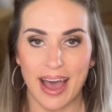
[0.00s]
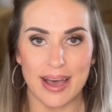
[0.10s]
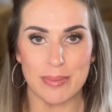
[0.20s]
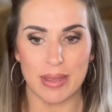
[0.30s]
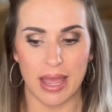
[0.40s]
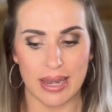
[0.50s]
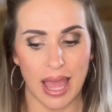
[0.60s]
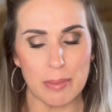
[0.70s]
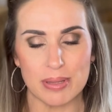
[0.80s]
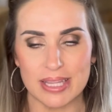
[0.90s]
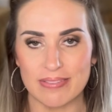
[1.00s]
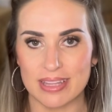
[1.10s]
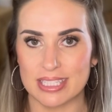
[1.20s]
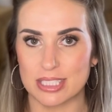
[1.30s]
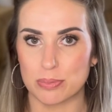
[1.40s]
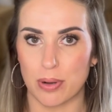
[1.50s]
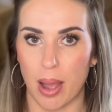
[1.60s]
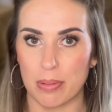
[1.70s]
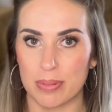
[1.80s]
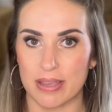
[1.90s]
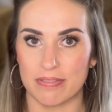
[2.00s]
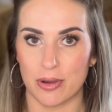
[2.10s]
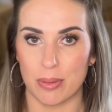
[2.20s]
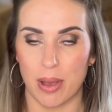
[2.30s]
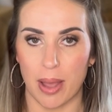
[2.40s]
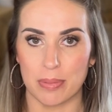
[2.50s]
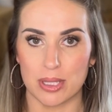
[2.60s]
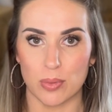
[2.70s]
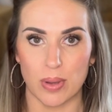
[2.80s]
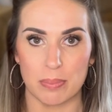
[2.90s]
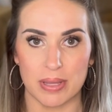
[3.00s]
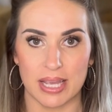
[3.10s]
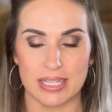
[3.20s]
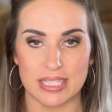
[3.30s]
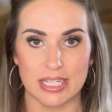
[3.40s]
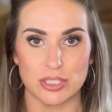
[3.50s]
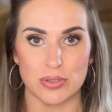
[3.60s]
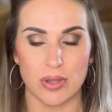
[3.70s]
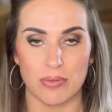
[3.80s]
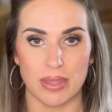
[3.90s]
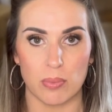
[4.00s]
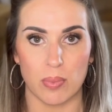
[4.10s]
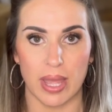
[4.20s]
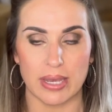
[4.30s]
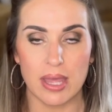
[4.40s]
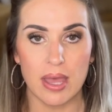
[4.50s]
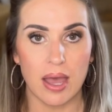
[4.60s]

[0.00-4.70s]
Um, and I believe that this is probably a very popular one because I do know that when